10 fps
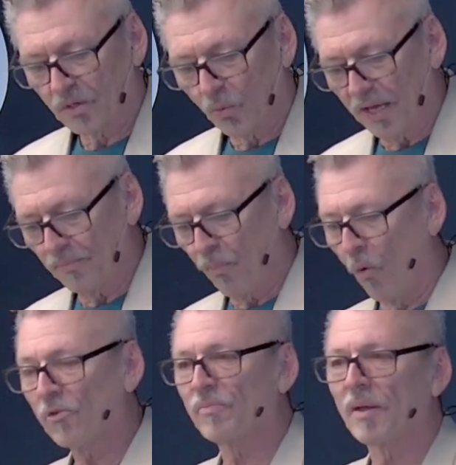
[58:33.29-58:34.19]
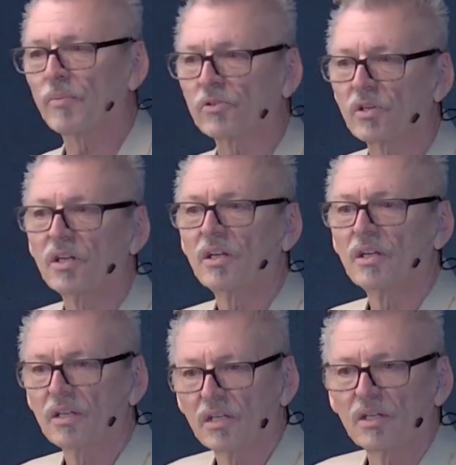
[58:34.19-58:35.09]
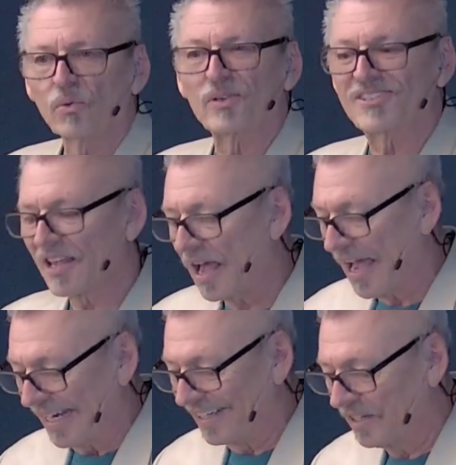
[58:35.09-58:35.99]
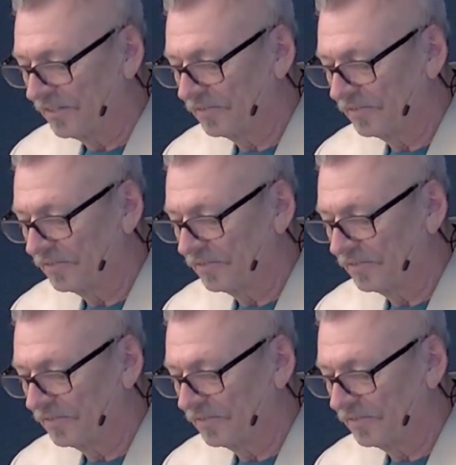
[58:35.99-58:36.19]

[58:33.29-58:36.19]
We had board members resign